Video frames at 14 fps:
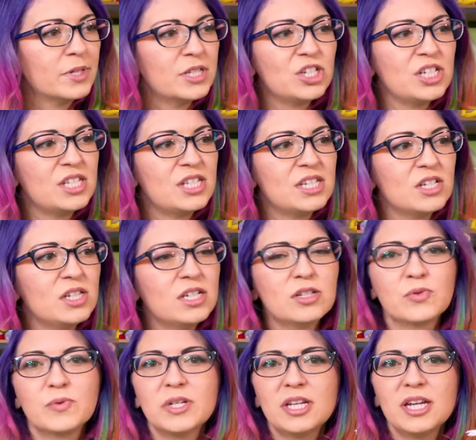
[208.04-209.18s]
but she still
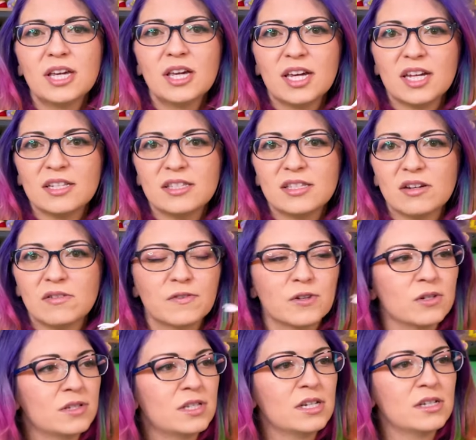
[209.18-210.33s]
looks really good. So
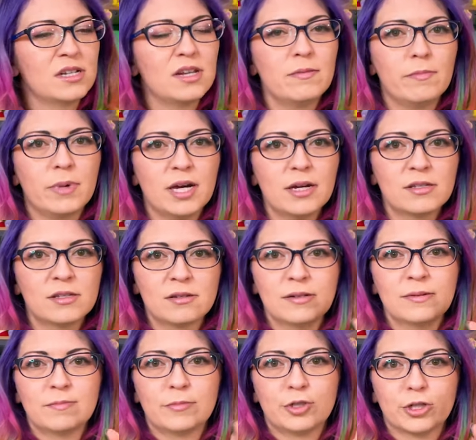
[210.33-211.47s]
for 16 bucks,
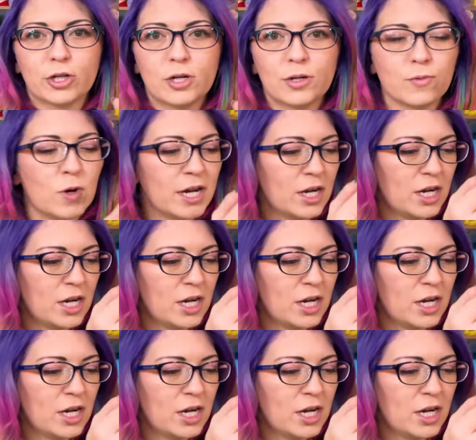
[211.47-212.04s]
Sure, why